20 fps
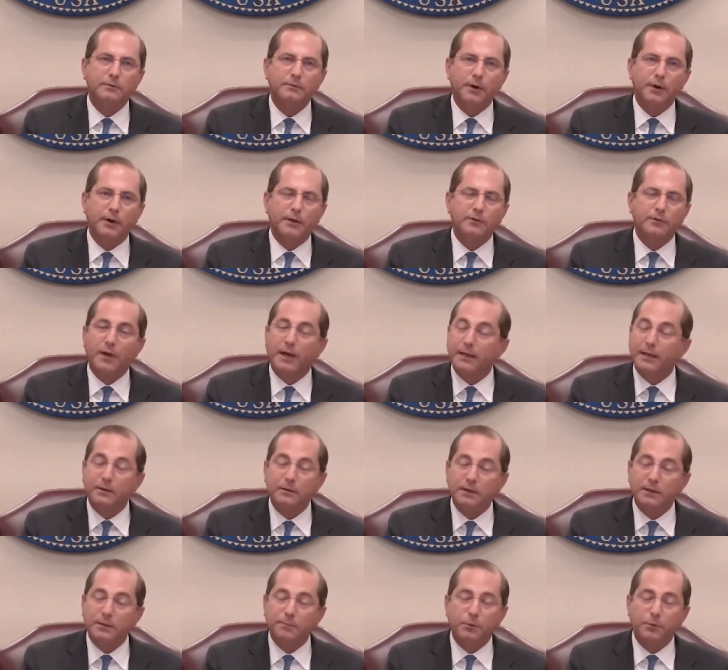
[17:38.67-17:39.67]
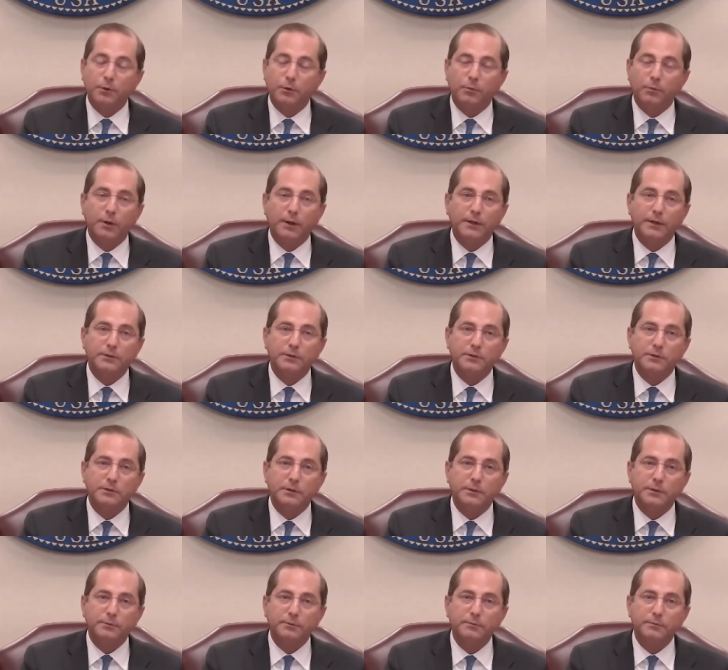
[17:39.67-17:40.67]
Very tight, deep, good
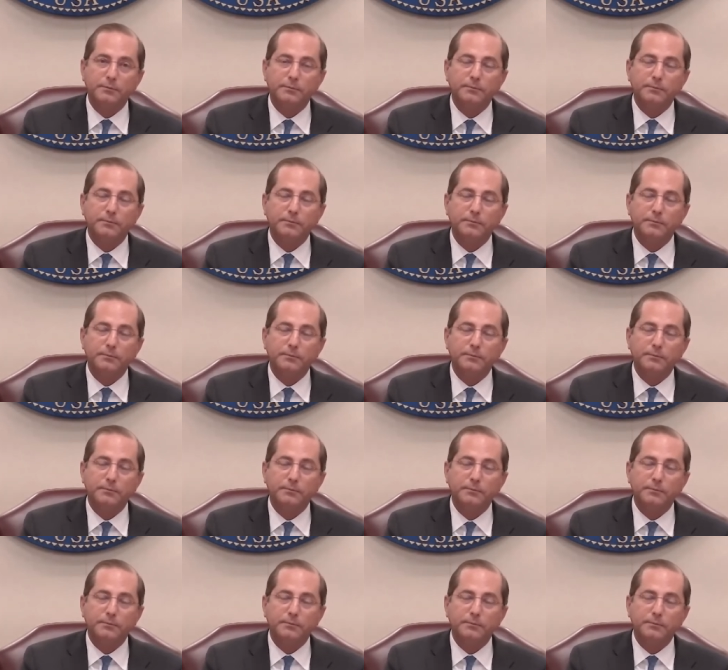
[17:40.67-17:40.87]
relationships.